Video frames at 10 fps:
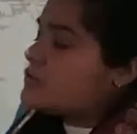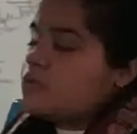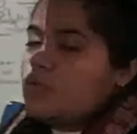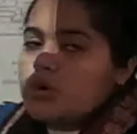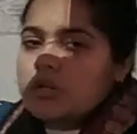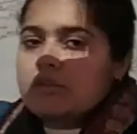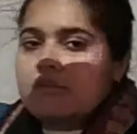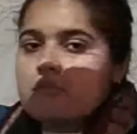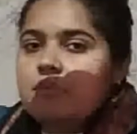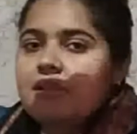So what are
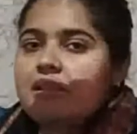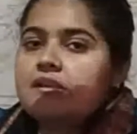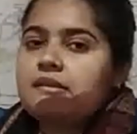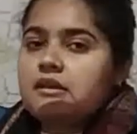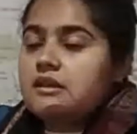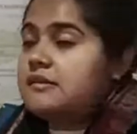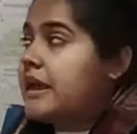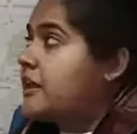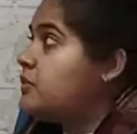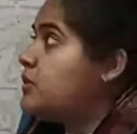symbols? These are the
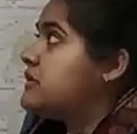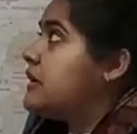signs which are